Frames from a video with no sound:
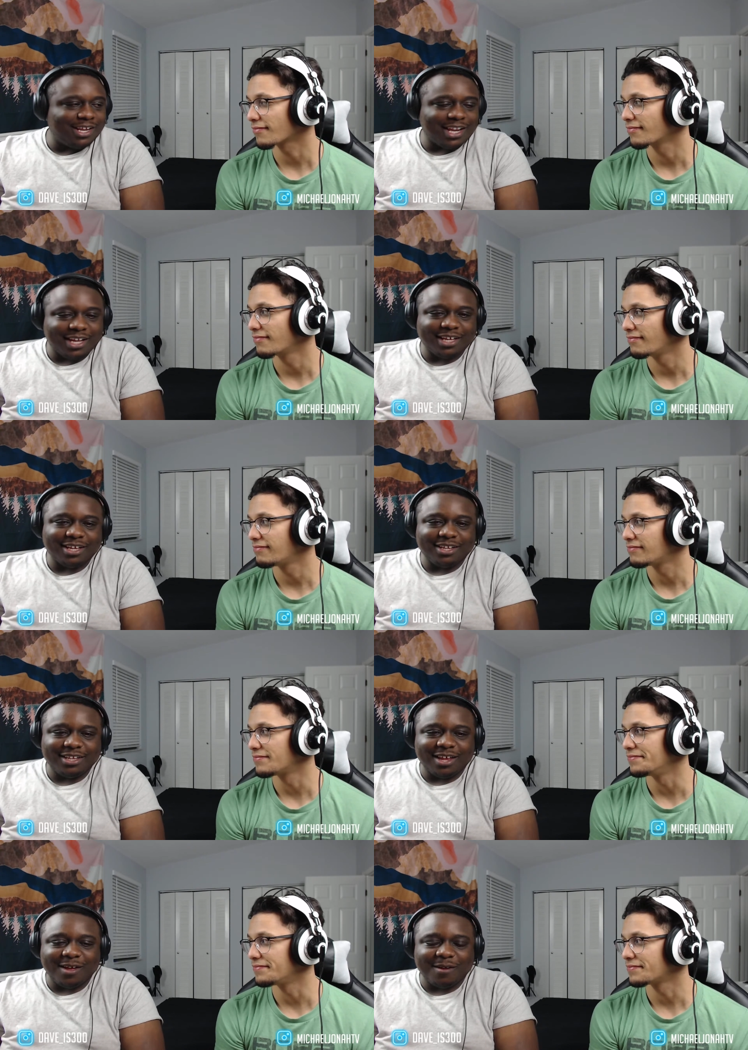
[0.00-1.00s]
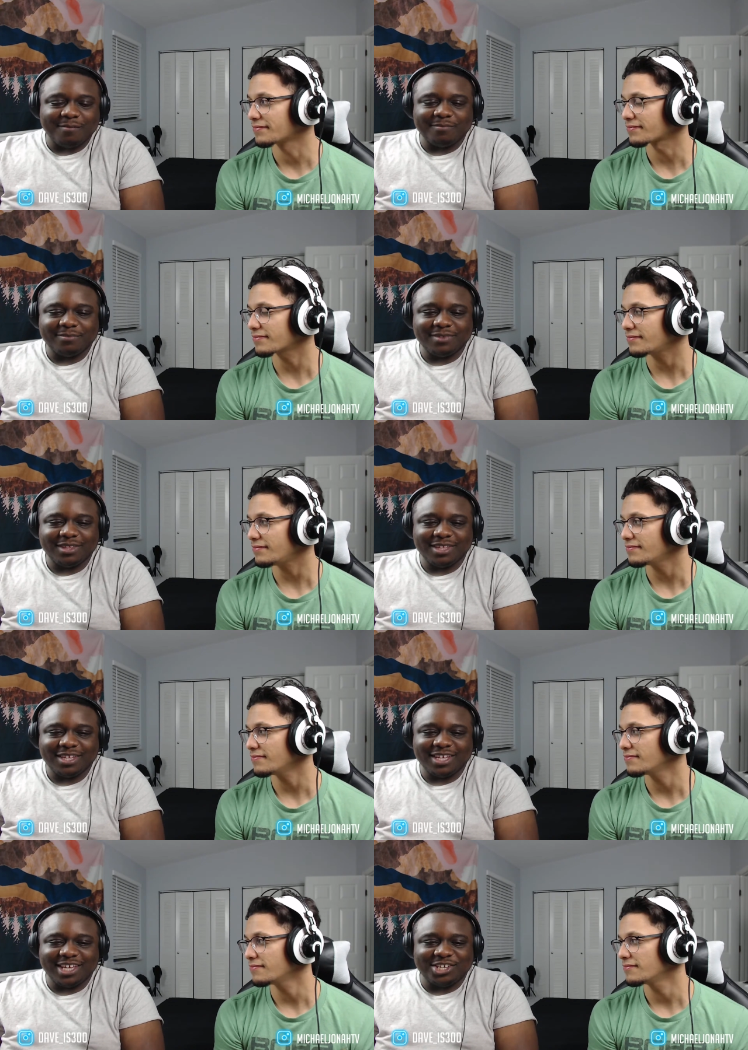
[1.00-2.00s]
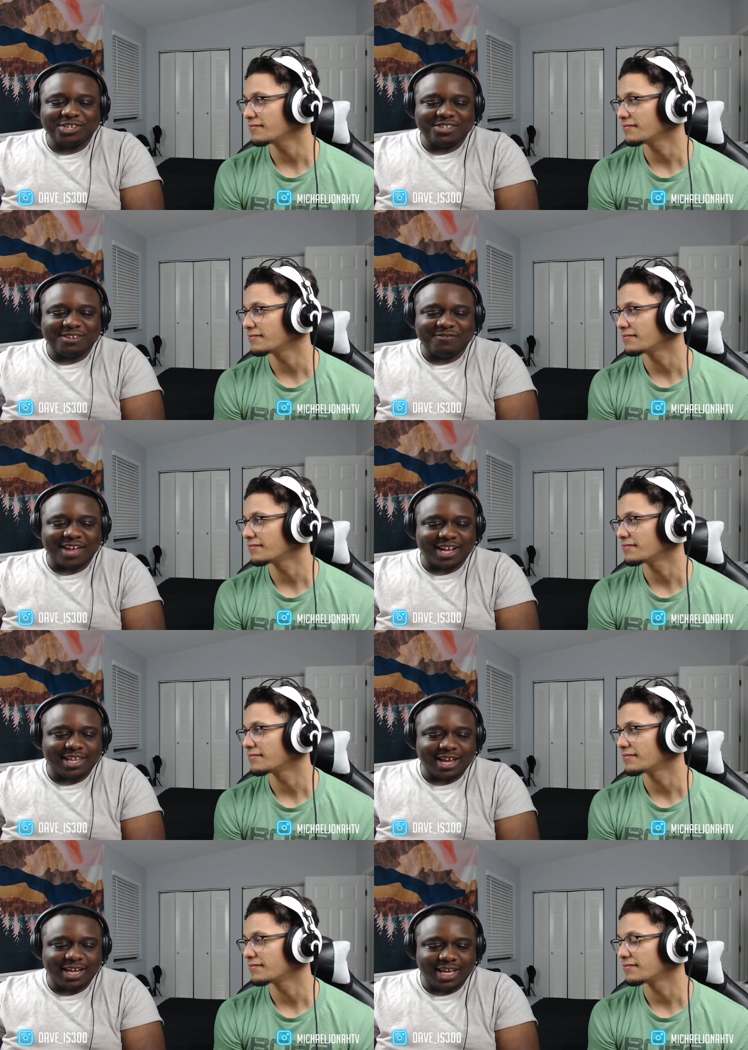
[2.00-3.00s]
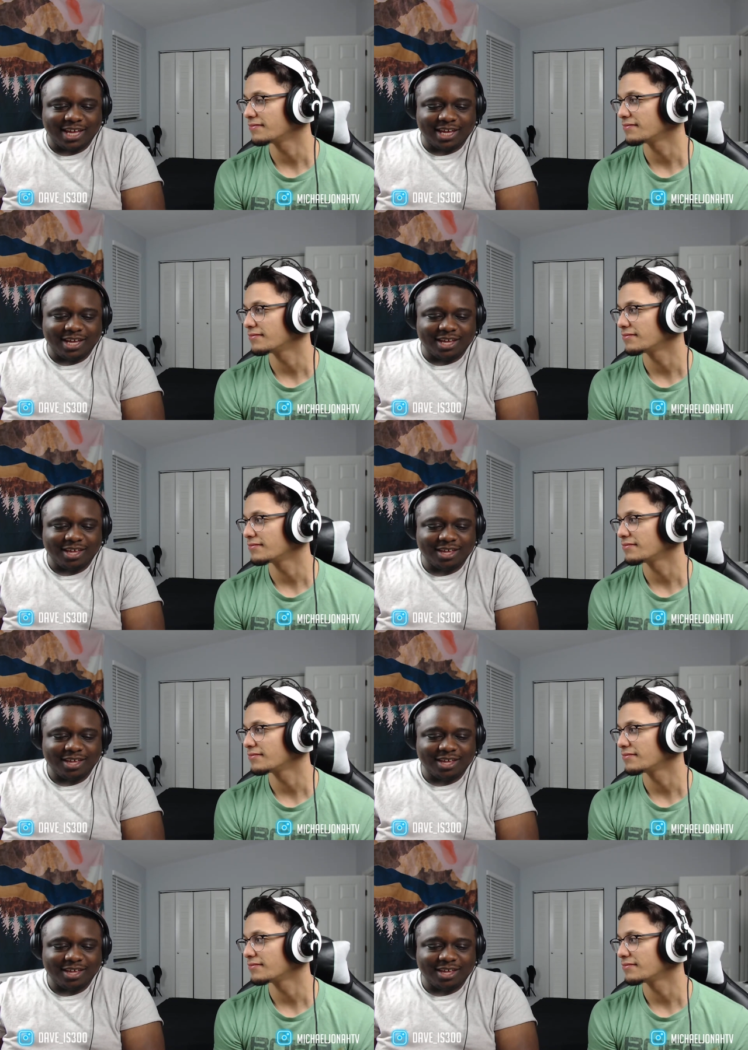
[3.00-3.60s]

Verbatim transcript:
Speaker 1: like it. Um, it's just the fact that he